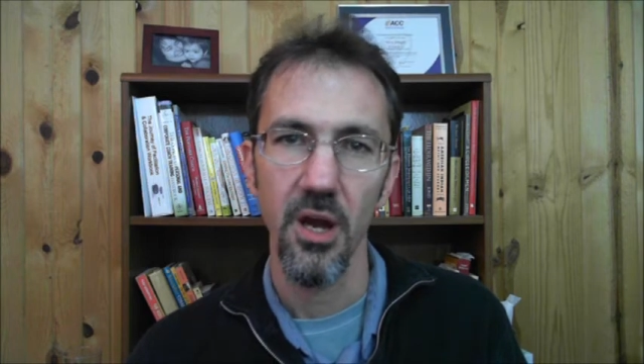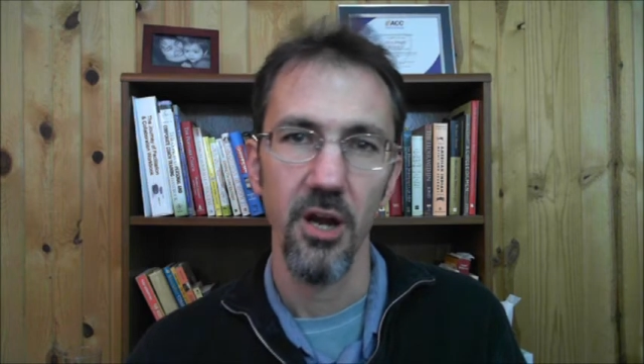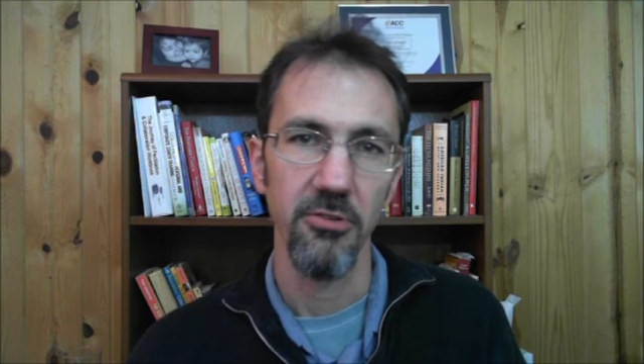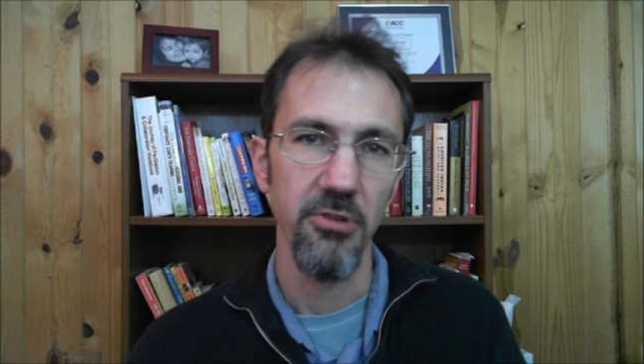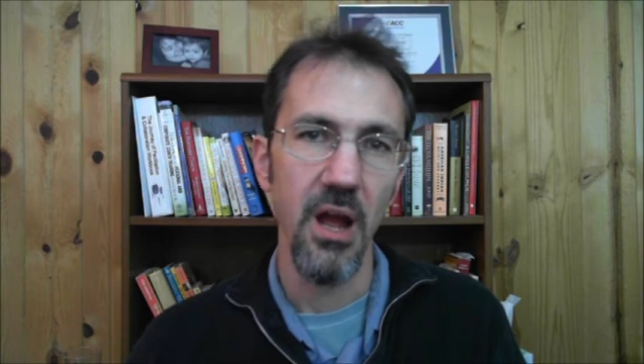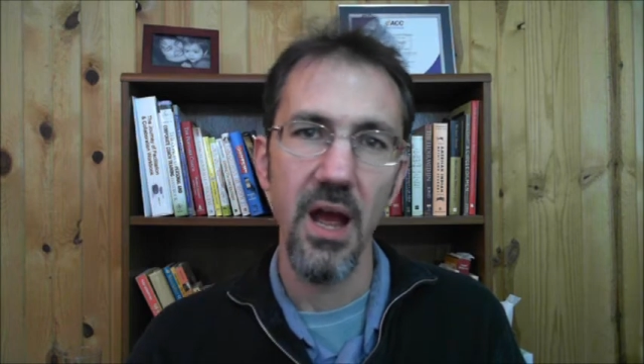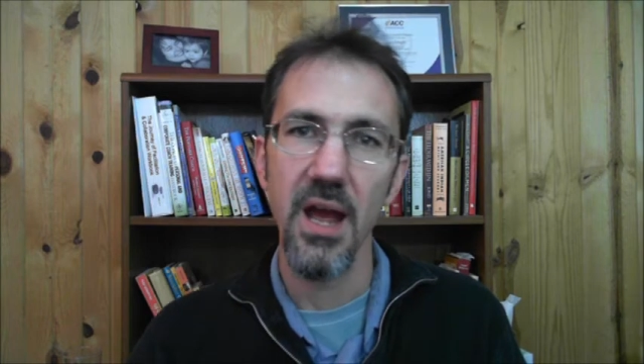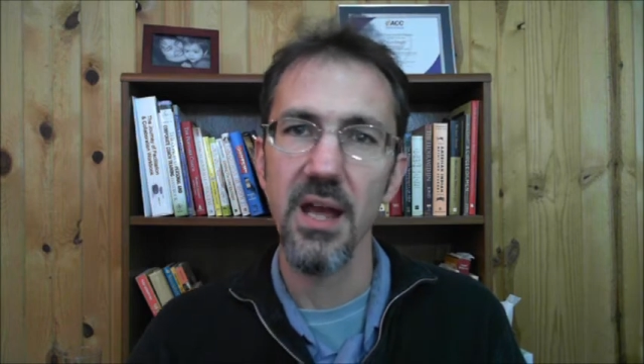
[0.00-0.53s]

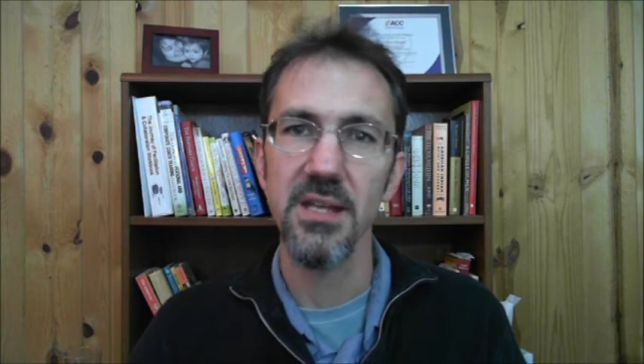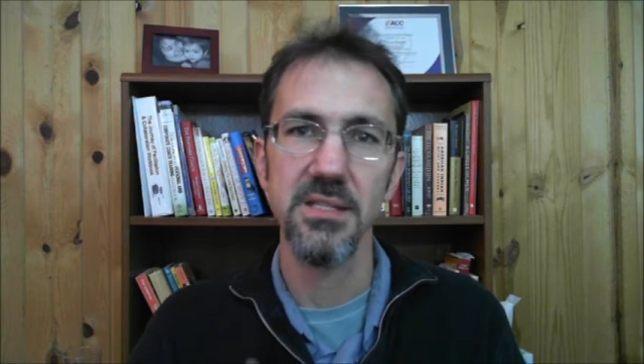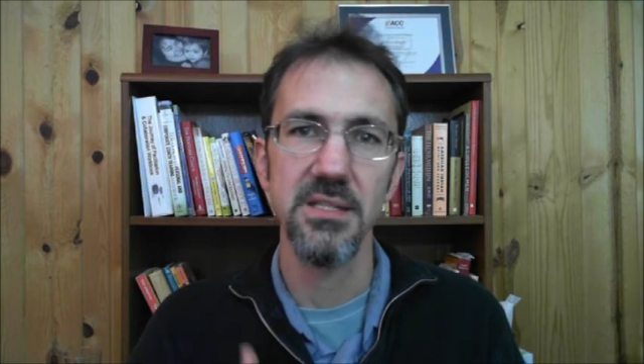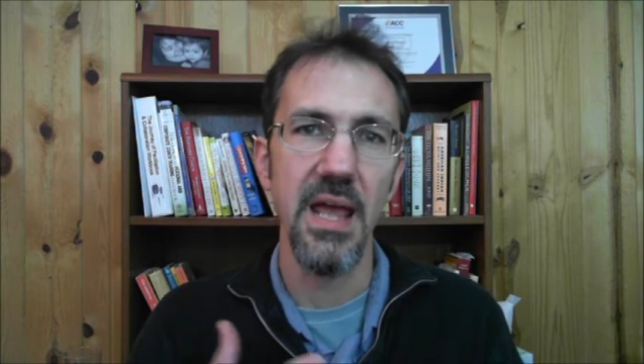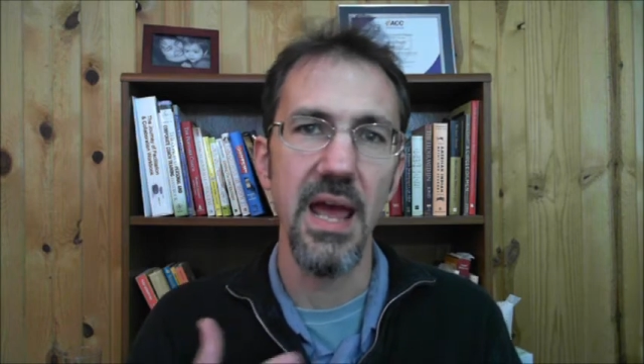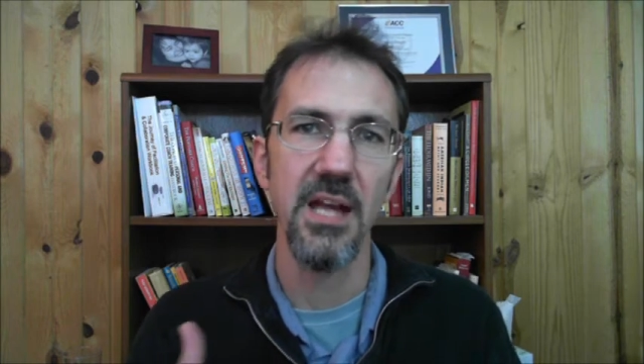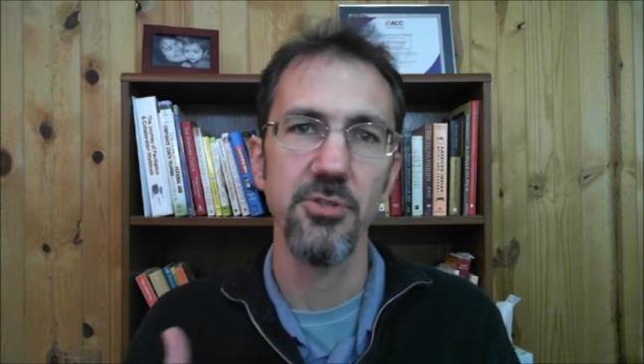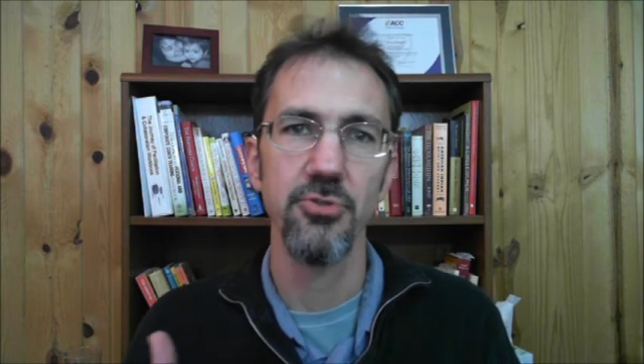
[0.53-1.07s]
arise
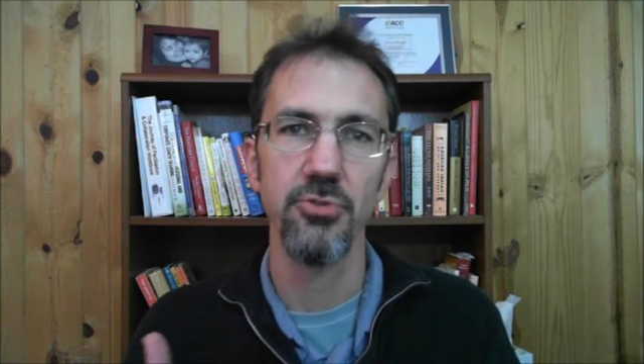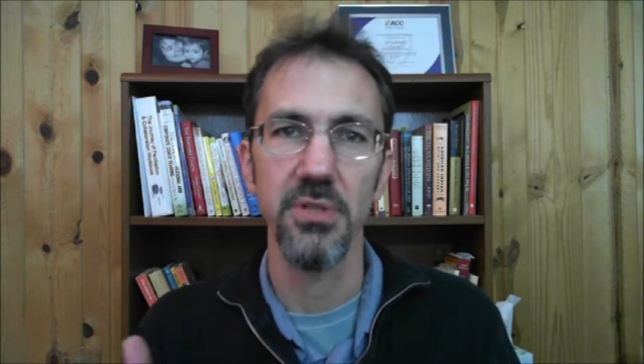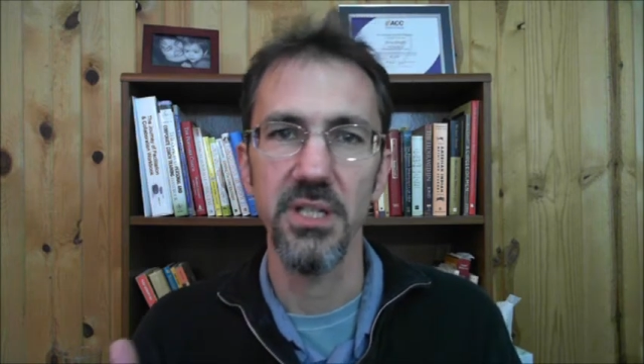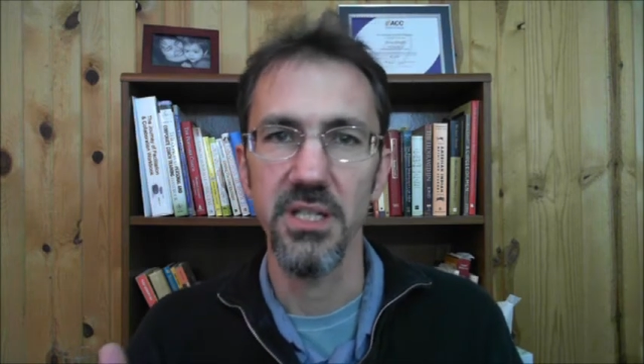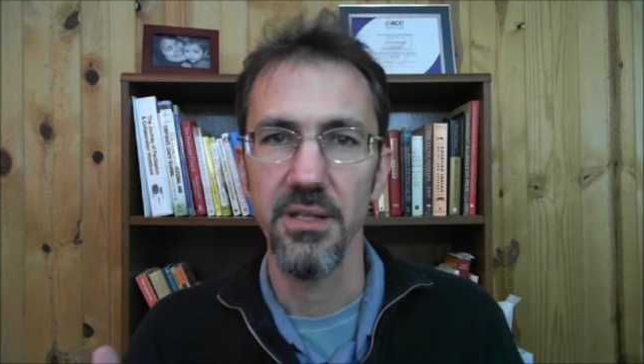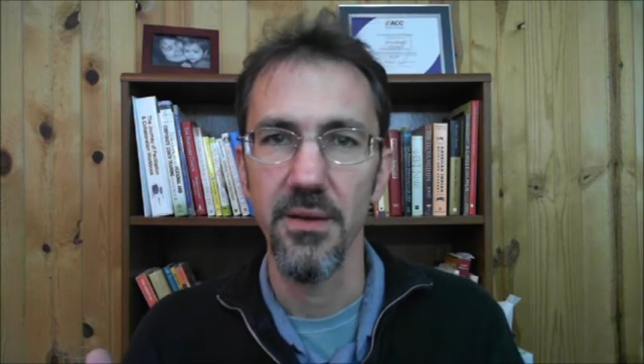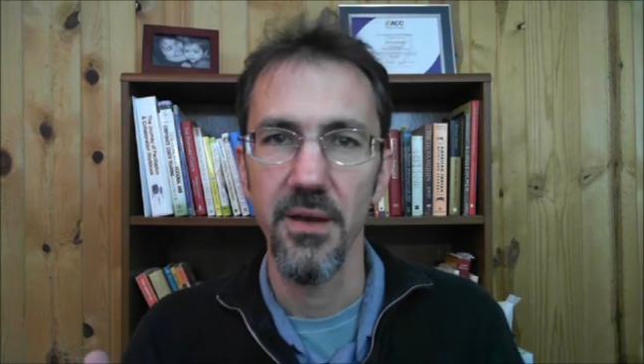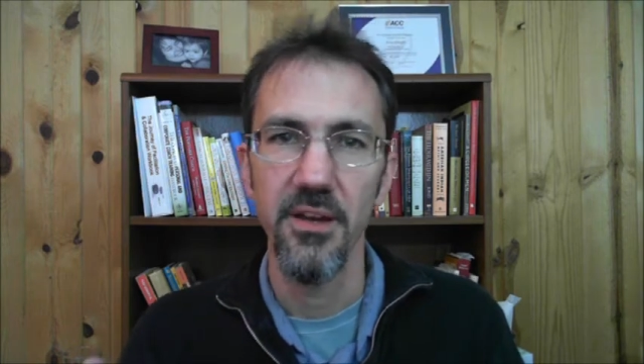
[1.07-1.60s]

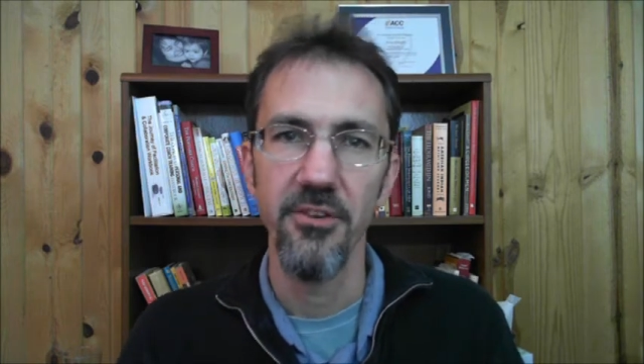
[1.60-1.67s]
naturally